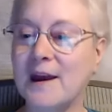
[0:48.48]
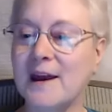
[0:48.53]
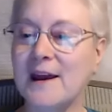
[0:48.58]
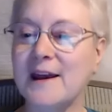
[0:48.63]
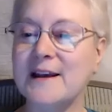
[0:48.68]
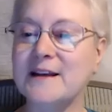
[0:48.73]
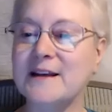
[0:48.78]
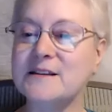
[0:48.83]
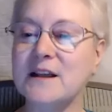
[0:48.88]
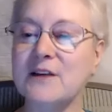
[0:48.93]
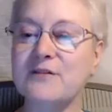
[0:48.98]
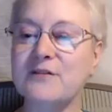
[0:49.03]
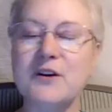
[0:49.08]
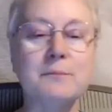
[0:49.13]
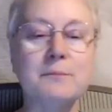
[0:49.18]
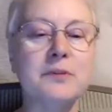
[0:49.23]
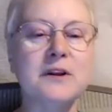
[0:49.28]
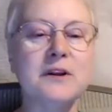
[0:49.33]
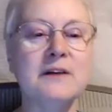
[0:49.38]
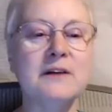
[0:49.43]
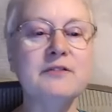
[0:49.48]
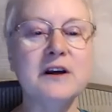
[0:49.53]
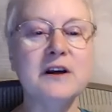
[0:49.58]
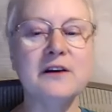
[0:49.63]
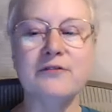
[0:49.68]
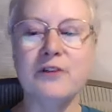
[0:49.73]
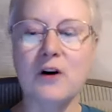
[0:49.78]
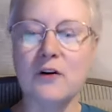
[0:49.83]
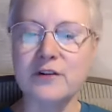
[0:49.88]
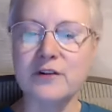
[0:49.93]
He's lived in Bolivia
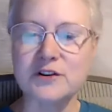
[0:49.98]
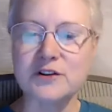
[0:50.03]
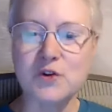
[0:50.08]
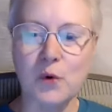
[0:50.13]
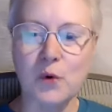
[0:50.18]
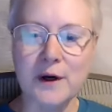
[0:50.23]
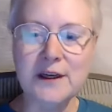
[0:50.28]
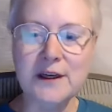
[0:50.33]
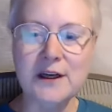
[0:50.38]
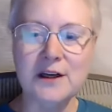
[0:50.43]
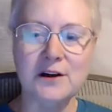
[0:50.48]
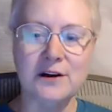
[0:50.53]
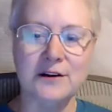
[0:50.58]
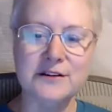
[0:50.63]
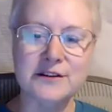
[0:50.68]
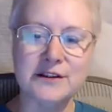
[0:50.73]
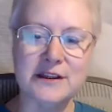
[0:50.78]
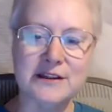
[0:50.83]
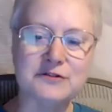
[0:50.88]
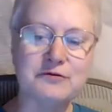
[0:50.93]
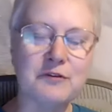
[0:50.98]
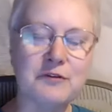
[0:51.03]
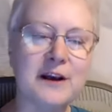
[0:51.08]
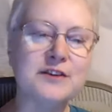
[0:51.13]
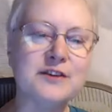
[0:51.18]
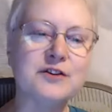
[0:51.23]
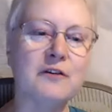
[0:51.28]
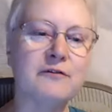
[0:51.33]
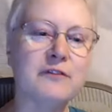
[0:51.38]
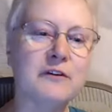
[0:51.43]
for over 20 years and has raised
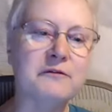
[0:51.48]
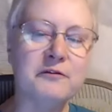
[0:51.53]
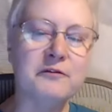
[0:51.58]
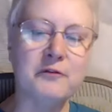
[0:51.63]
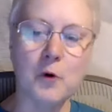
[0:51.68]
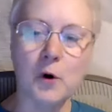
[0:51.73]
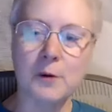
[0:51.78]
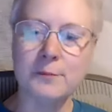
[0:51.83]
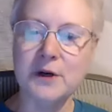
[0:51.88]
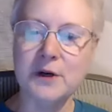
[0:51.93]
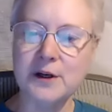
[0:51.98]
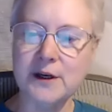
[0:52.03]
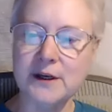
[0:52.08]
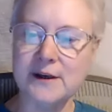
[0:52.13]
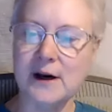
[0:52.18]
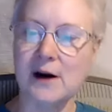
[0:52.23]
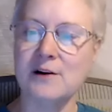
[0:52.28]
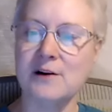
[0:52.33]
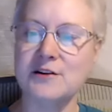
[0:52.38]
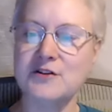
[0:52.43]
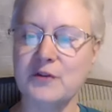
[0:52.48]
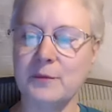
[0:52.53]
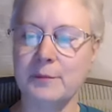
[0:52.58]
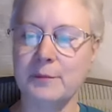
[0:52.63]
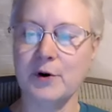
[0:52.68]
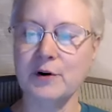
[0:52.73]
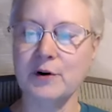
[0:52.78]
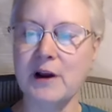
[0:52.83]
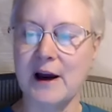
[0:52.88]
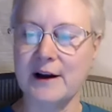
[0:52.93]
over $4 million for
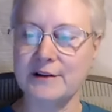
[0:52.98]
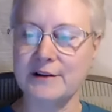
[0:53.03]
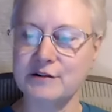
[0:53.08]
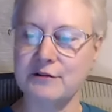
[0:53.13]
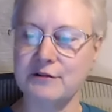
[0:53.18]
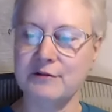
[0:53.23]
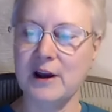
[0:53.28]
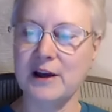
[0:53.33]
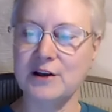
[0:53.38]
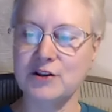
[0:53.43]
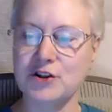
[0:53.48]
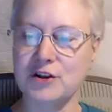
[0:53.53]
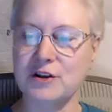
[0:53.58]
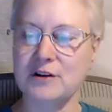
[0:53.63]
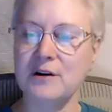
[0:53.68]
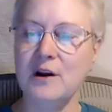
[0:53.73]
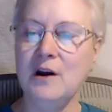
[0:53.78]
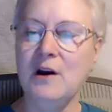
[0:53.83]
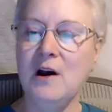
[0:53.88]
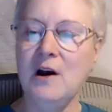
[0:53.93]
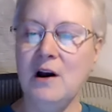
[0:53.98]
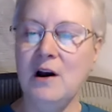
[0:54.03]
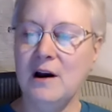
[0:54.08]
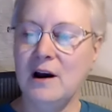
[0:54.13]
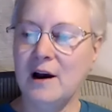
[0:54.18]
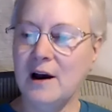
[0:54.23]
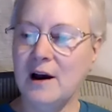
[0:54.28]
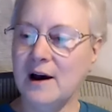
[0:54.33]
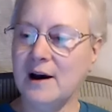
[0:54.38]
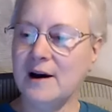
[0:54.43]
bird conservation
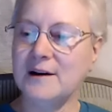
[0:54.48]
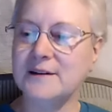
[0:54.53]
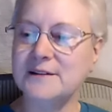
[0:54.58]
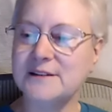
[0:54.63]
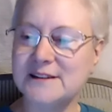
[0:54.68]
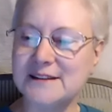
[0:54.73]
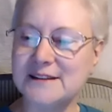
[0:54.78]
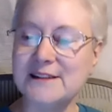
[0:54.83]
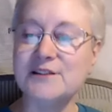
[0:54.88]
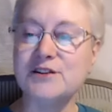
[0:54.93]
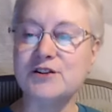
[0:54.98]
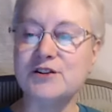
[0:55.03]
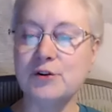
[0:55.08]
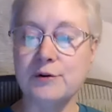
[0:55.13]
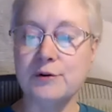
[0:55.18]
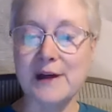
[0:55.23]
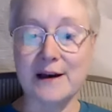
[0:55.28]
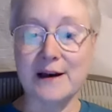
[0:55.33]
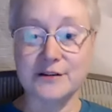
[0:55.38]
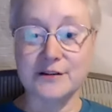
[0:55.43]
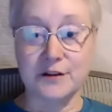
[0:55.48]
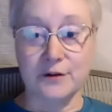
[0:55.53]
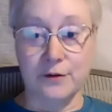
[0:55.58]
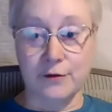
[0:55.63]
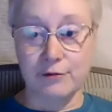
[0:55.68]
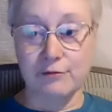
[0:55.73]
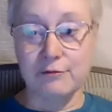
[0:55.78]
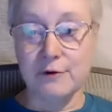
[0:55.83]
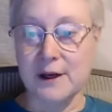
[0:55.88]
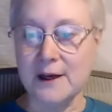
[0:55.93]
uh, since
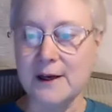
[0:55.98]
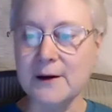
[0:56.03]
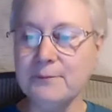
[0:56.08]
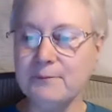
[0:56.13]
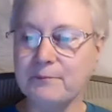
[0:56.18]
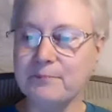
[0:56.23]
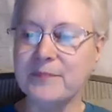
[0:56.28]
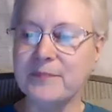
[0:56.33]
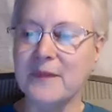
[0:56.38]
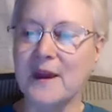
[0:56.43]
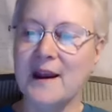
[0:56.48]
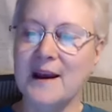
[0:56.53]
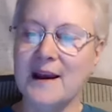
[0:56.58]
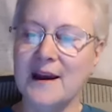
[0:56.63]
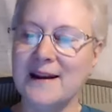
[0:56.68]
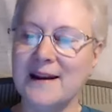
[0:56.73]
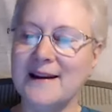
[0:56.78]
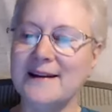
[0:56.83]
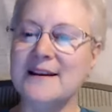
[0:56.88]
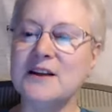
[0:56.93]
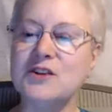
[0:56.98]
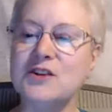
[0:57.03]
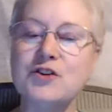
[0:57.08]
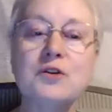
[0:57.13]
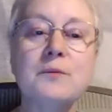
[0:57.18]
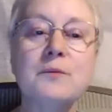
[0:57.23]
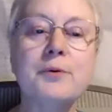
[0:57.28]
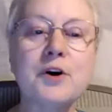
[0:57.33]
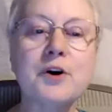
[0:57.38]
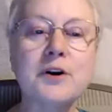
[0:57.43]
2003. Additional
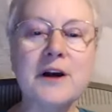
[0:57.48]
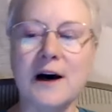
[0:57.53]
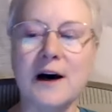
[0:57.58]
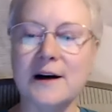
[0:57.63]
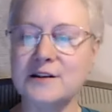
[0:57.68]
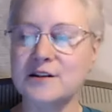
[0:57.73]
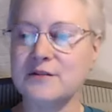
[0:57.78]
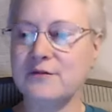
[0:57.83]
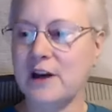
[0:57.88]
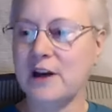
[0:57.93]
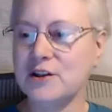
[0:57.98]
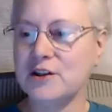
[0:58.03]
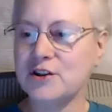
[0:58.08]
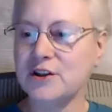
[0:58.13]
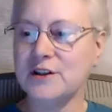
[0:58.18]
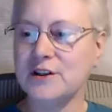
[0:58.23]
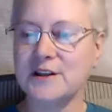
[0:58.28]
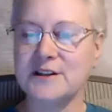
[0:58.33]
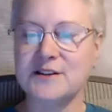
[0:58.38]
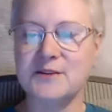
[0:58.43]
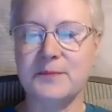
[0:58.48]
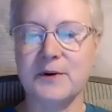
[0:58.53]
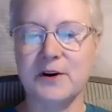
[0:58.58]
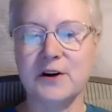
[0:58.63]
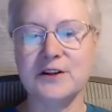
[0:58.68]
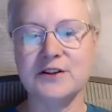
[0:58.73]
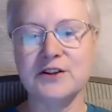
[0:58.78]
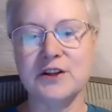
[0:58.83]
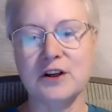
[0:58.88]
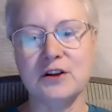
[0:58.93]
bird conservation
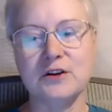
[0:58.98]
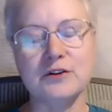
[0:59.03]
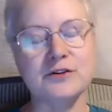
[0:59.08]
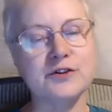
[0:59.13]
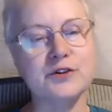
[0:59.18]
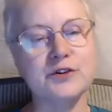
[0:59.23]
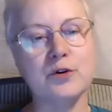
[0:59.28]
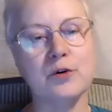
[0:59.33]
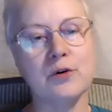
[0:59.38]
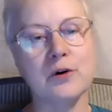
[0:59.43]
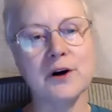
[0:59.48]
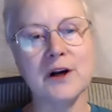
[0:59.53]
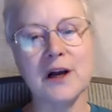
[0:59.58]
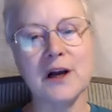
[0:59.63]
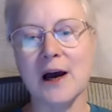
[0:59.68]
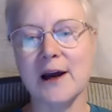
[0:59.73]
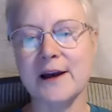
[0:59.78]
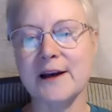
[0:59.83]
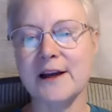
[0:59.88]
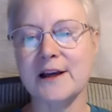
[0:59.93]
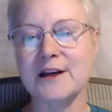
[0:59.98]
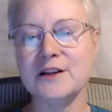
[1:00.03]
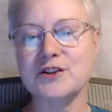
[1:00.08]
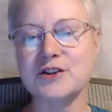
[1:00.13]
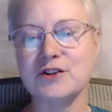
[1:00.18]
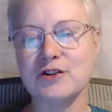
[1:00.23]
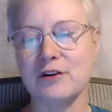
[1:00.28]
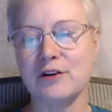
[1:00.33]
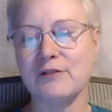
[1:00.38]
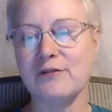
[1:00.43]
experience includes tour guiding,
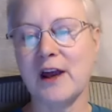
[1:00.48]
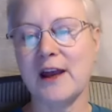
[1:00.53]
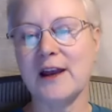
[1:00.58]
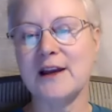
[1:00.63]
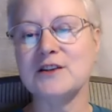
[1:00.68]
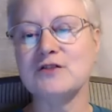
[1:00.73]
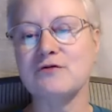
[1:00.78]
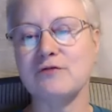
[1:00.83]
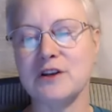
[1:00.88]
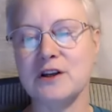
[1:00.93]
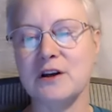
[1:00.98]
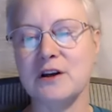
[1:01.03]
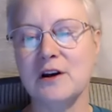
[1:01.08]
surveys, re